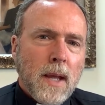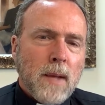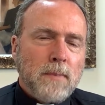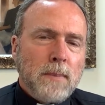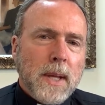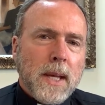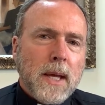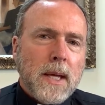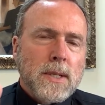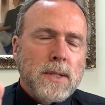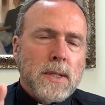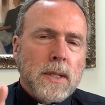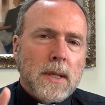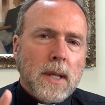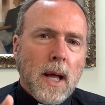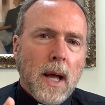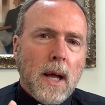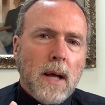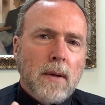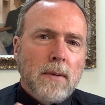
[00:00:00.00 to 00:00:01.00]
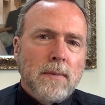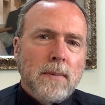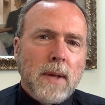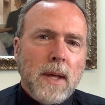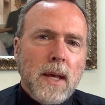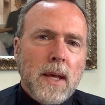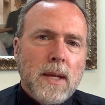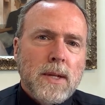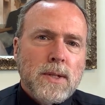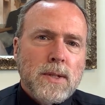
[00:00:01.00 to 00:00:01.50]
Because love
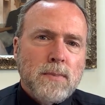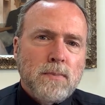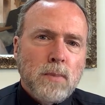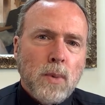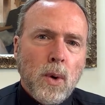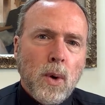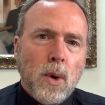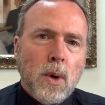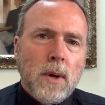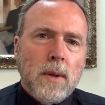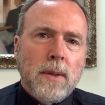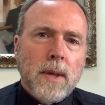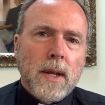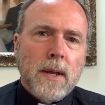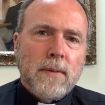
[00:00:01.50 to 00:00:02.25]
is more than